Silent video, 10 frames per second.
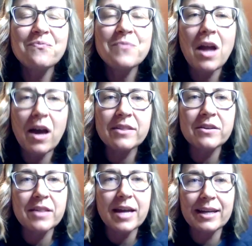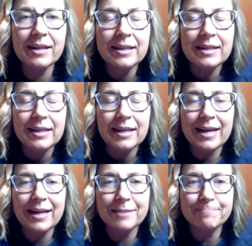other than
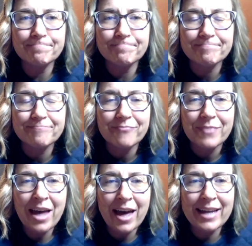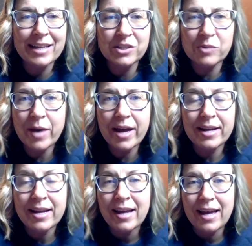um, kind, but
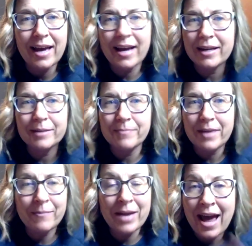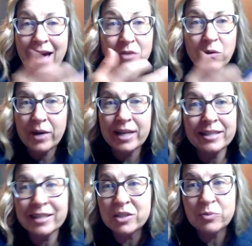I mean, I have a waiting
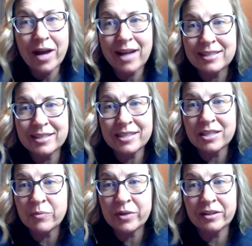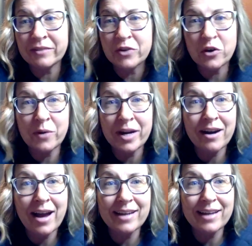list practice in the middle of nowhere.
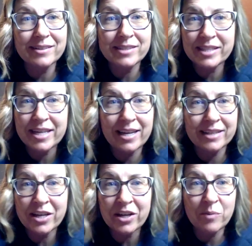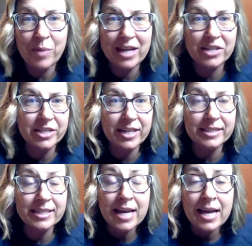I see a ton of
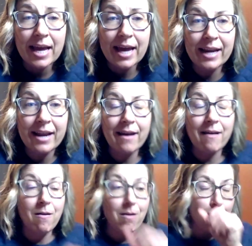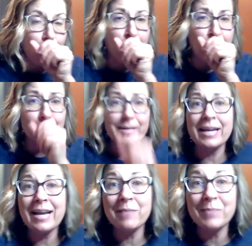patients, and
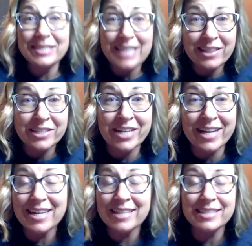and I'm intelligent. It's